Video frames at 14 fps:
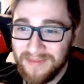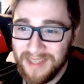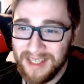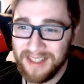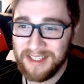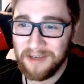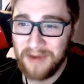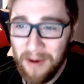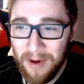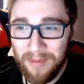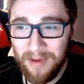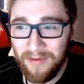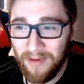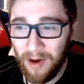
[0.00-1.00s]
So
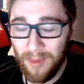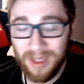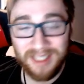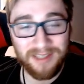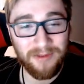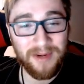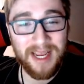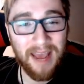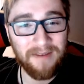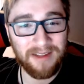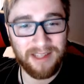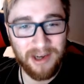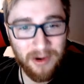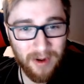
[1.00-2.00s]
network performance, we gave
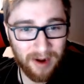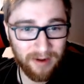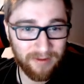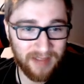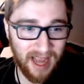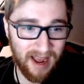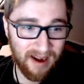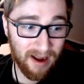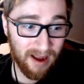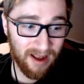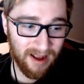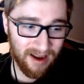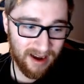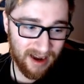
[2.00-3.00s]
a 2 out of 10.
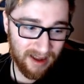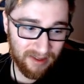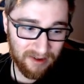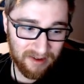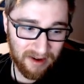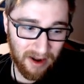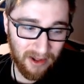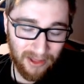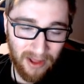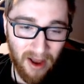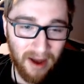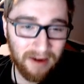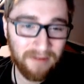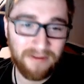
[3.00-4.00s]
There's a lot of